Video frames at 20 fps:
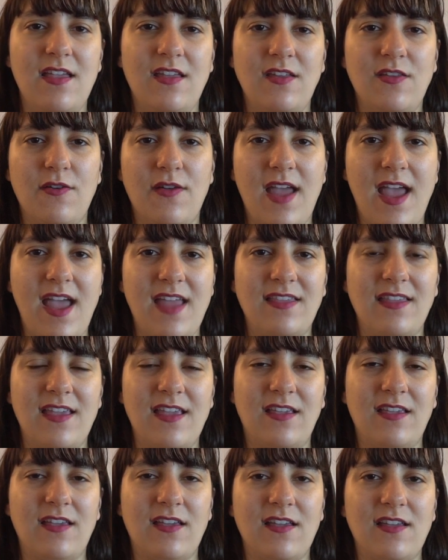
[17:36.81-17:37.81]
you know, it had
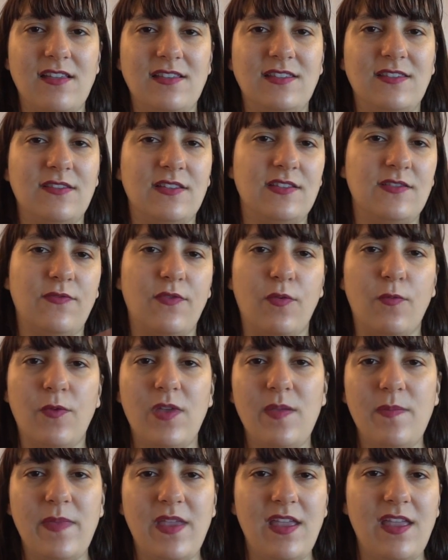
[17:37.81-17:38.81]
like it's for
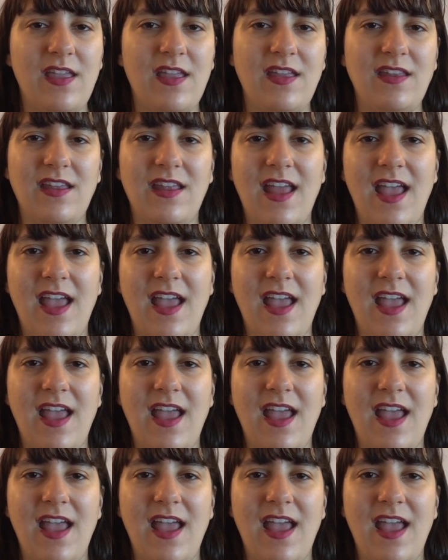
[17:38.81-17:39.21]
women.